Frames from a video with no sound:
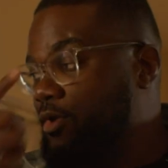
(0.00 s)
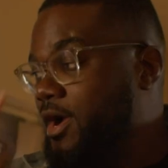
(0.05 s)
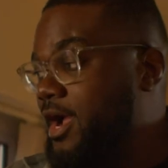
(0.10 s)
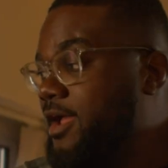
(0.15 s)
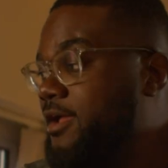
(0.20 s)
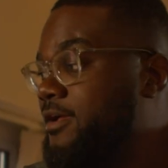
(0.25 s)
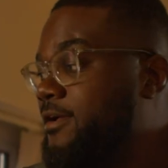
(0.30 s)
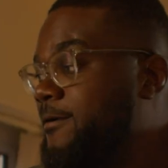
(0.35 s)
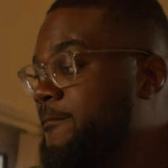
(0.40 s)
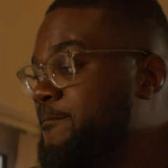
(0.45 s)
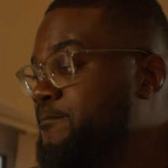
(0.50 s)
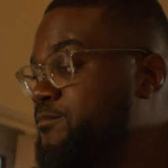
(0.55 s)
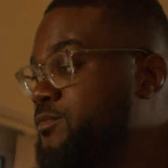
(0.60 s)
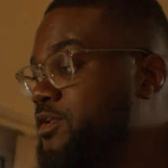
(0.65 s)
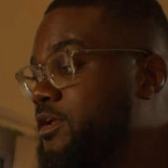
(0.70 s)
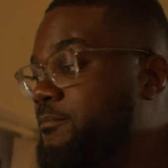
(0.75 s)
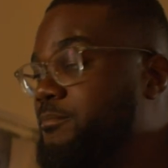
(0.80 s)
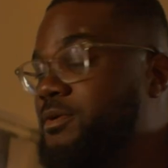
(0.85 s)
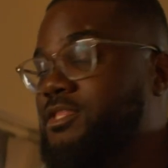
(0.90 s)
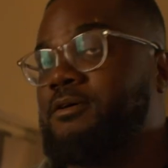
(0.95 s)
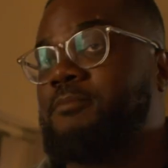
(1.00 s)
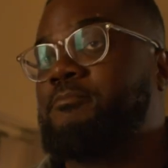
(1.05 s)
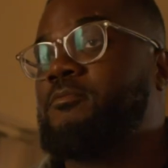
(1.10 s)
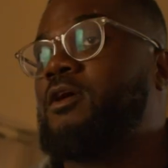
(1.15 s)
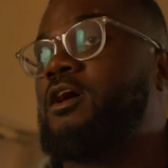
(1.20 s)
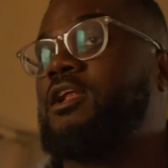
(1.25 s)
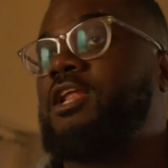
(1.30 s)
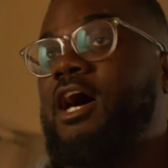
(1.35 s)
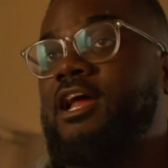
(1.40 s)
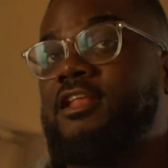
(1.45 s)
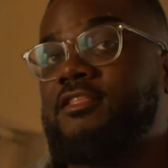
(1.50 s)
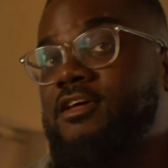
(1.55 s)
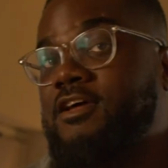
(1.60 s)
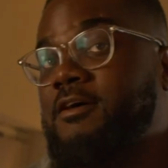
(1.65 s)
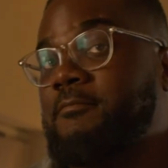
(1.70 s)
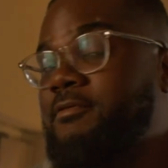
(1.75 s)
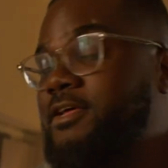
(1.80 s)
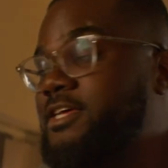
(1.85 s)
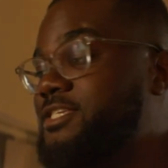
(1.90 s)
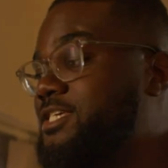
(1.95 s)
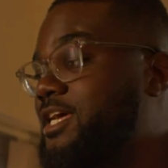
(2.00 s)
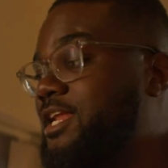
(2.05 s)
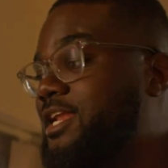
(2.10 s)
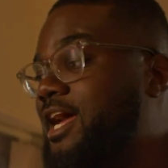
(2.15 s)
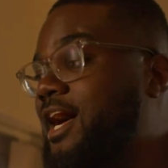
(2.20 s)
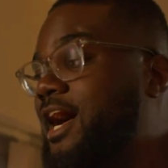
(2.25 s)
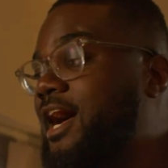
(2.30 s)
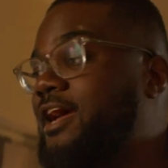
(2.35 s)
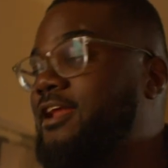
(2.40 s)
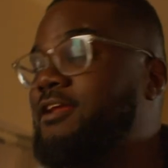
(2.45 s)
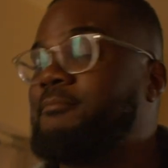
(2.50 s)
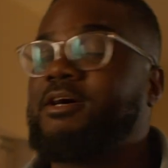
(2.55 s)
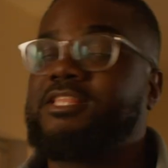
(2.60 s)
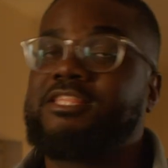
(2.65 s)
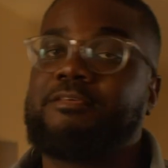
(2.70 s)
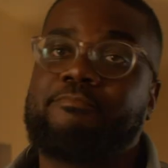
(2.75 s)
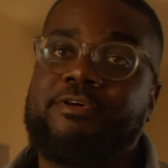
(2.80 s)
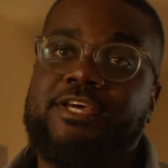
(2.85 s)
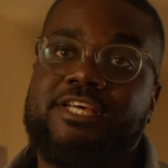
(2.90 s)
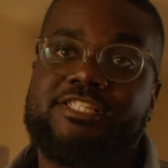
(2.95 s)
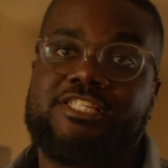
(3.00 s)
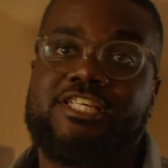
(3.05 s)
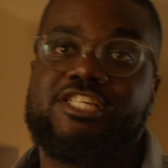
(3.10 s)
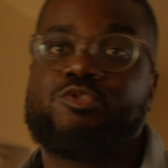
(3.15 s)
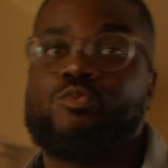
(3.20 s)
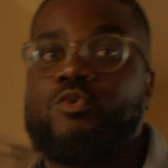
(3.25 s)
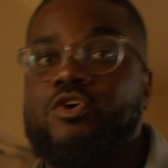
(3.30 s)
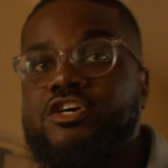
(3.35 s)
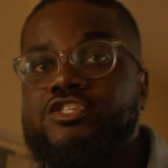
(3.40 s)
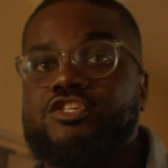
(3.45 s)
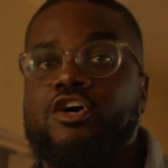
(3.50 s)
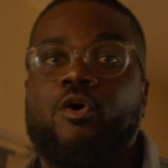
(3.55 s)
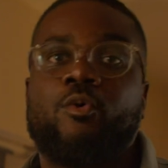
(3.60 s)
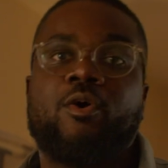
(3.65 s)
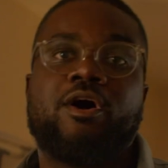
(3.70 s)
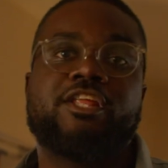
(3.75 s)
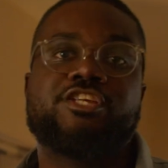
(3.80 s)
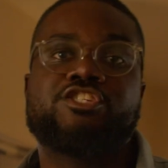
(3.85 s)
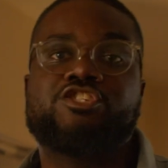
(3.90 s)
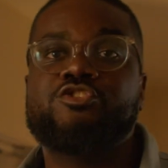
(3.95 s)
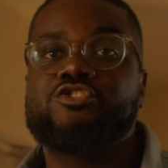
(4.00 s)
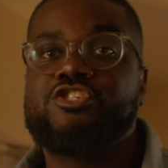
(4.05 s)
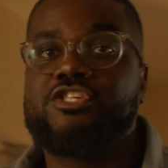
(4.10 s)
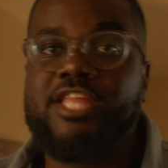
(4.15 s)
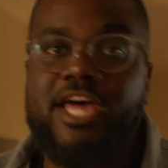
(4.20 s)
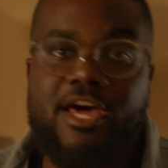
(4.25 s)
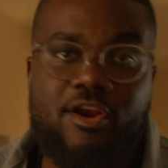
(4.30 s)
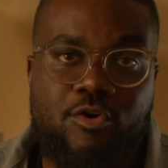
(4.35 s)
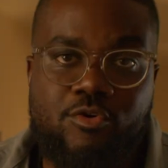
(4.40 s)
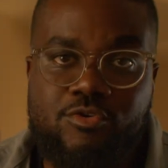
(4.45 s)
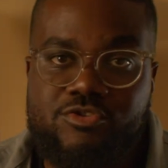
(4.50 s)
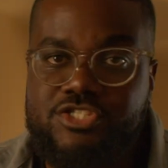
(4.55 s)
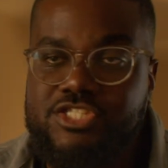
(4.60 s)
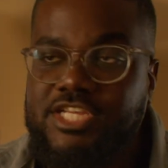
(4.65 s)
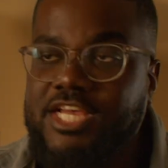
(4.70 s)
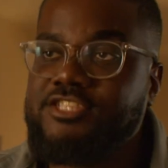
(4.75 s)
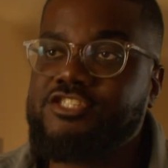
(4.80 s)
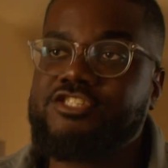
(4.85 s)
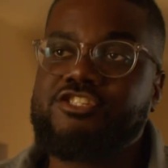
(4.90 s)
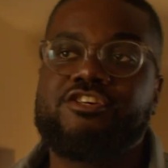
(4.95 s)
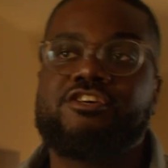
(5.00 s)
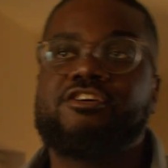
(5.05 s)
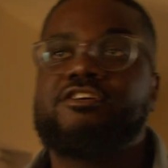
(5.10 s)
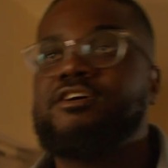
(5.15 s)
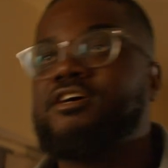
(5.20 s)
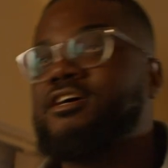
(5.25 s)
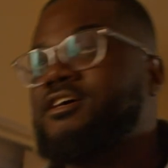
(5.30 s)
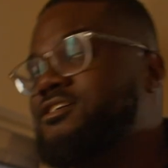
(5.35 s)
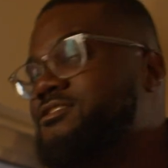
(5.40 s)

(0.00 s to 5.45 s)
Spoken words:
right. But a lot of the complaints online about the Pyxis was, oh, well, it's using that old sensor.